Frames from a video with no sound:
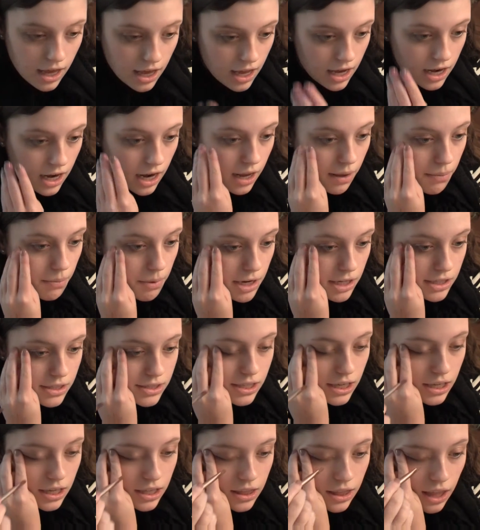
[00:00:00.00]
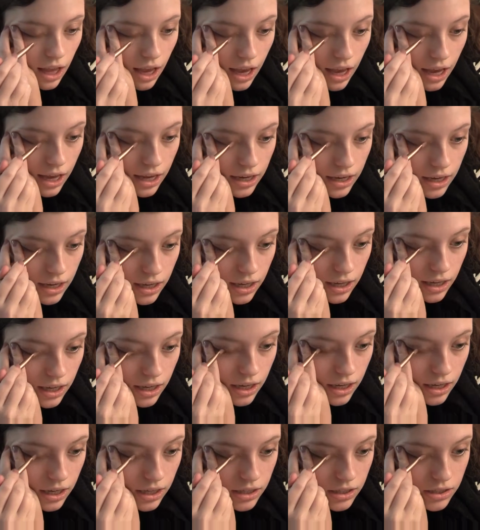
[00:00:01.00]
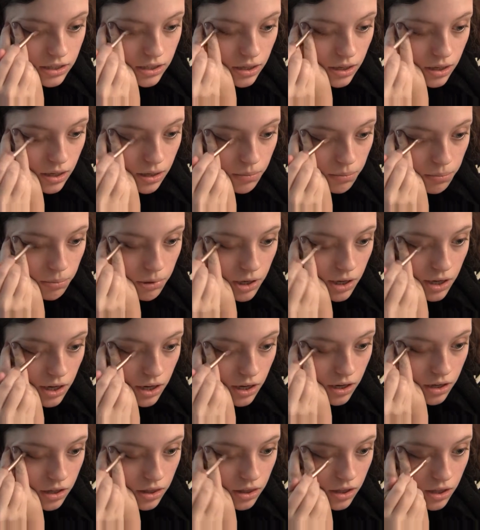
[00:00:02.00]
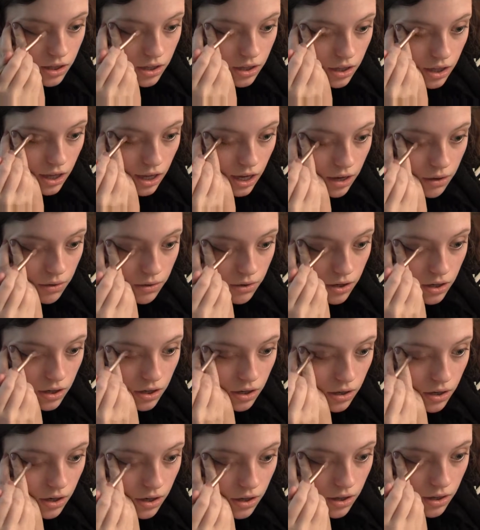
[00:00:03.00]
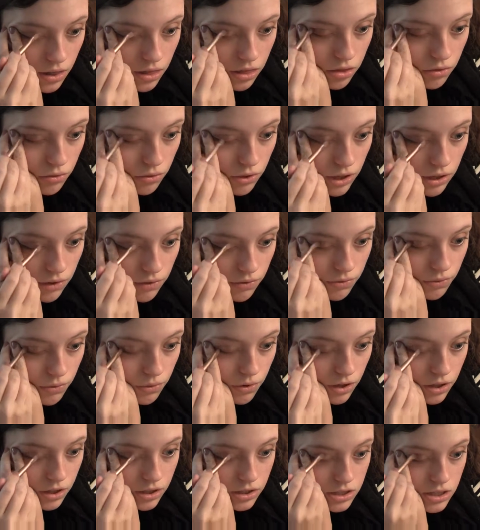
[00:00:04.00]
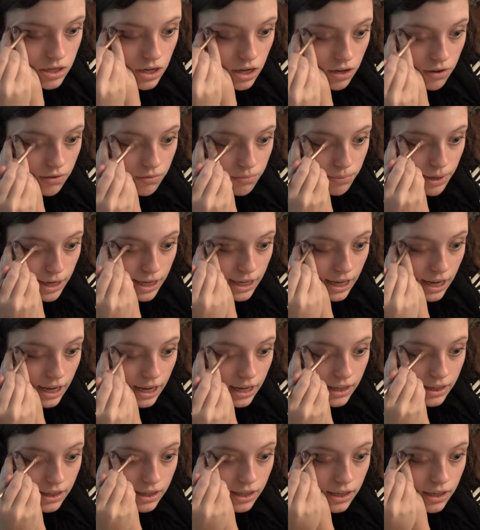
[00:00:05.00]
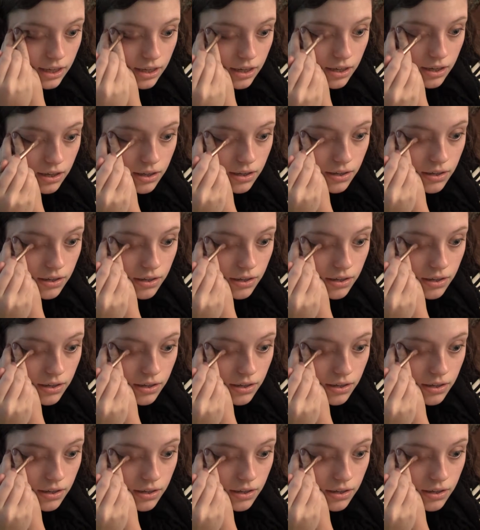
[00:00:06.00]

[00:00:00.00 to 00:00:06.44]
and I'm going to take that and put it on the outer 3/4 of my eyelid.